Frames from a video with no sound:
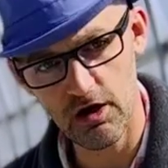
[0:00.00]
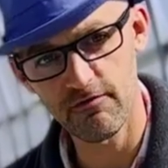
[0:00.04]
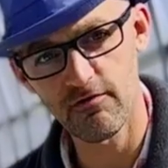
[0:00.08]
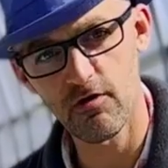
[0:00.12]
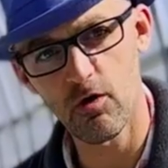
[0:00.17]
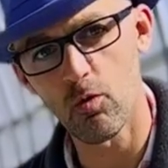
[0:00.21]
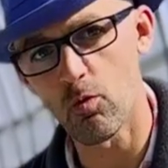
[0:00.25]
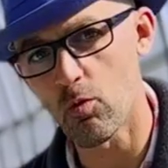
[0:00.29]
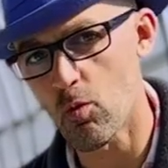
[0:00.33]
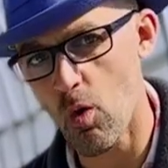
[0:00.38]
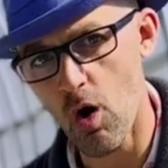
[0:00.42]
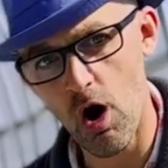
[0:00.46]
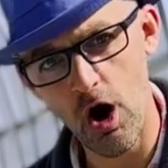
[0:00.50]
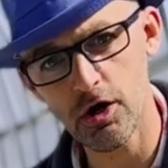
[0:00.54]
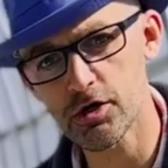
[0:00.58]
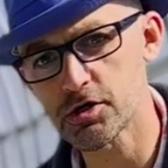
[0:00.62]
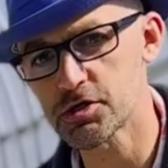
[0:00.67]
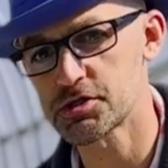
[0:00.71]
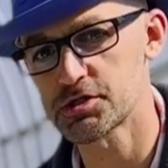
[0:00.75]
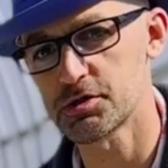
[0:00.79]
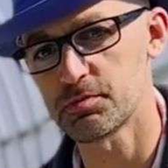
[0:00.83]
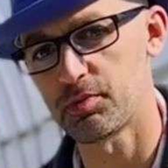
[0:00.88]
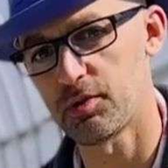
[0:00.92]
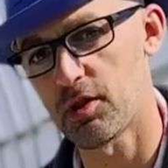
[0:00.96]
of our
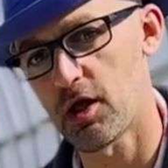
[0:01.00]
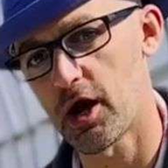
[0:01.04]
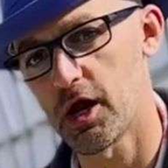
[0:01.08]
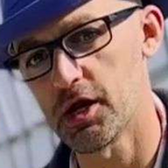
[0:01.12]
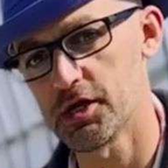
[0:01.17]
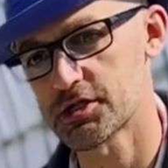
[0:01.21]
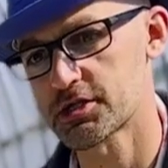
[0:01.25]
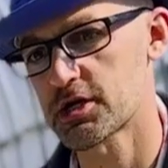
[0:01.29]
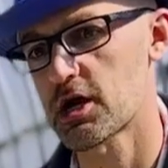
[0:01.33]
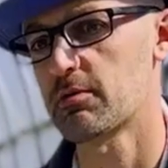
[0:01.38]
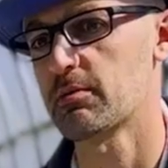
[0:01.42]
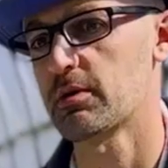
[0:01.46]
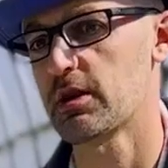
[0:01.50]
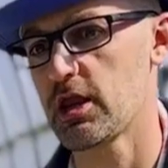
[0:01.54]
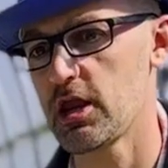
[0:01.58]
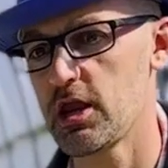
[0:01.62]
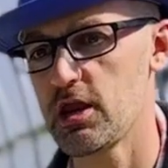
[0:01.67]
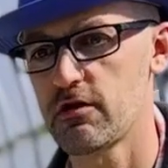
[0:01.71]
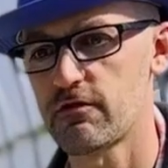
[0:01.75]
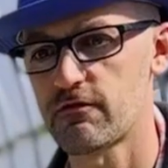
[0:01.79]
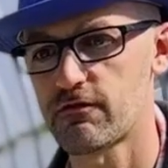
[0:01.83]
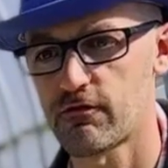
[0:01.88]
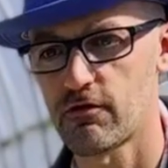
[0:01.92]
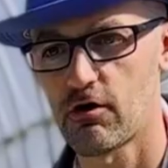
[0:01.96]
water supplies coming
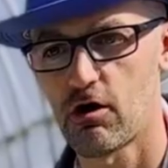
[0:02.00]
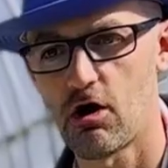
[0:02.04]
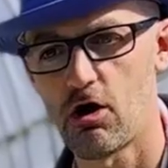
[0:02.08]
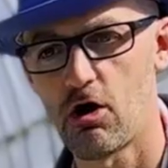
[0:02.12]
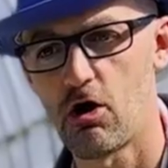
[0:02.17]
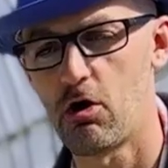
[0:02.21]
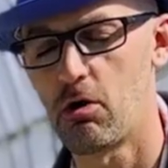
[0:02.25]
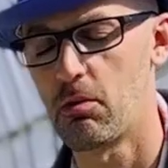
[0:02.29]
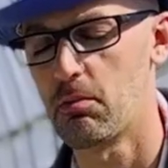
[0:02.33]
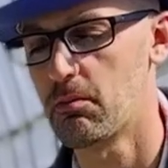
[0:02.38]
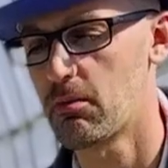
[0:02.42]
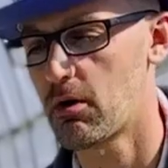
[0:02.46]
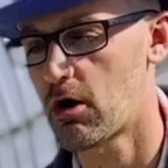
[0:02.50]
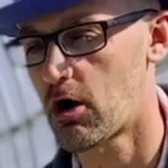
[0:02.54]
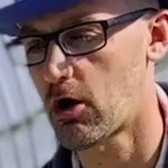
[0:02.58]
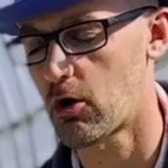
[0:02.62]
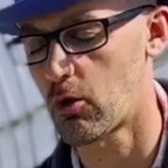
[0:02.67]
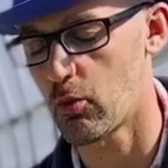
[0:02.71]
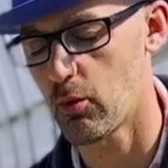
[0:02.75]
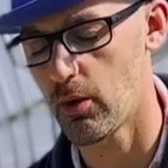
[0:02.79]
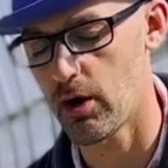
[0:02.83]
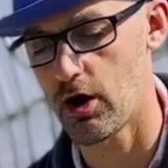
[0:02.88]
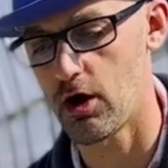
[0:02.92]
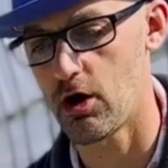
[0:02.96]
in from
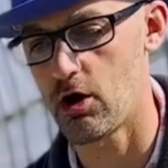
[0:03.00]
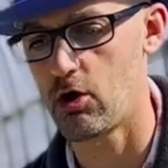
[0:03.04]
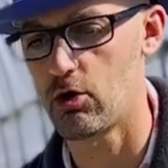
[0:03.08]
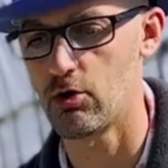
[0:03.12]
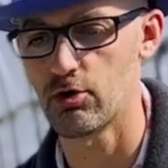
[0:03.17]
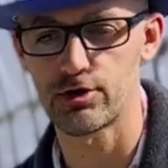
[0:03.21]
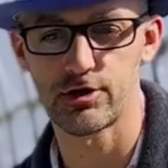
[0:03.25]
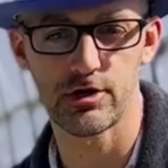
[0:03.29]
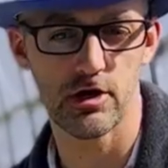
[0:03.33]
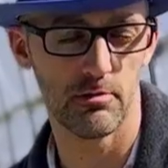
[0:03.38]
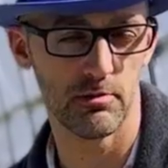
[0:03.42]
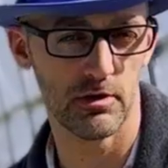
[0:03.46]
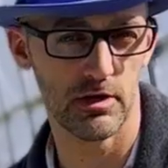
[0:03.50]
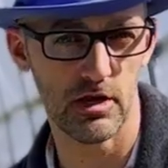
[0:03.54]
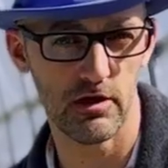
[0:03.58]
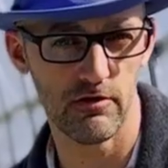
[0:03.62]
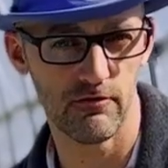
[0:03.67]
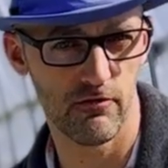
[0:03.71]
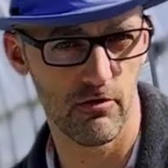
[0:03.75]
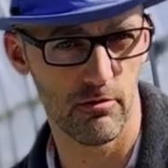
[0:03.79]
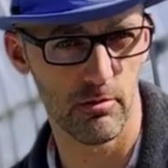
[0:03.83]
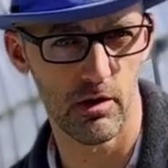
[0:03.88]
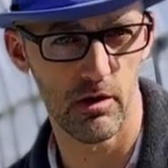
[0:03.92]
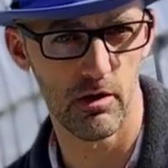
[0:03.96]
our well or coming
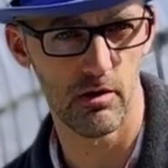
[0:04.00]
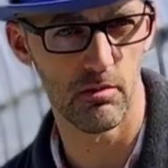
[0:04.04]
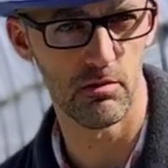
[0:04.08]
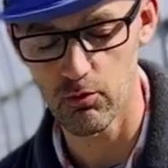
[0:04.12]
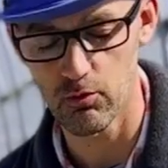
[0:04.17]
in from a